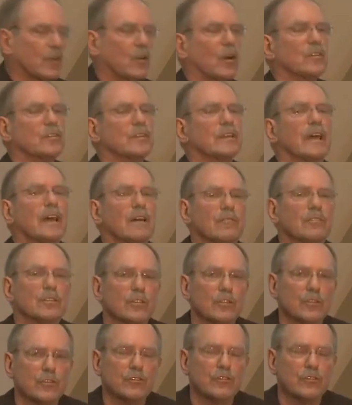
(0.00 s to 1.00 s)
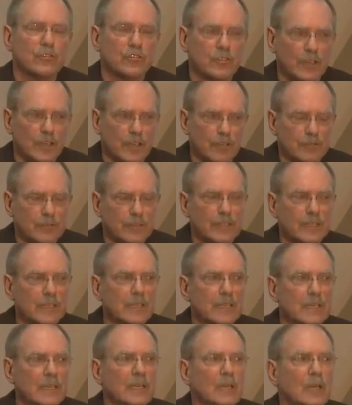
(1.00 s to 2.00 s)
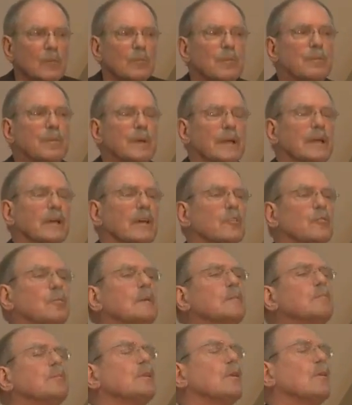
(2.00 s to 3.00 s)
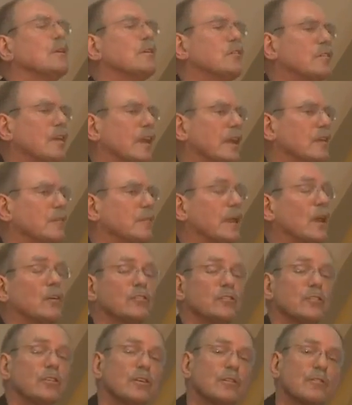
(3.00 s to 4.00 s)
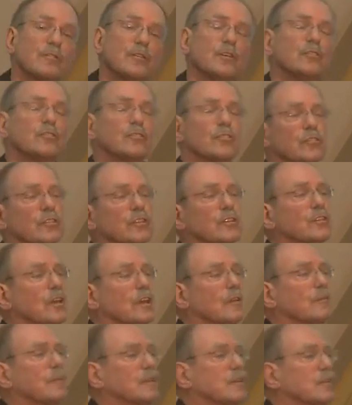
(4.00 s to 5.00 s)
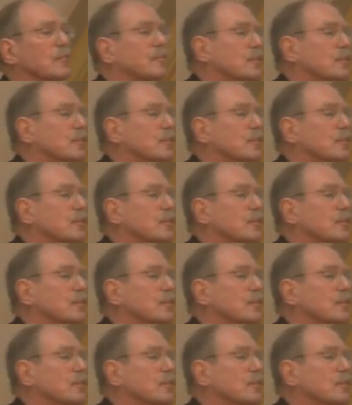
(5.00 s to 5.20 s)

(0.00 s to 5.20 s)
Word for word: called it Evolution Shift because people always say to me, Oh, so your future. So you talk about the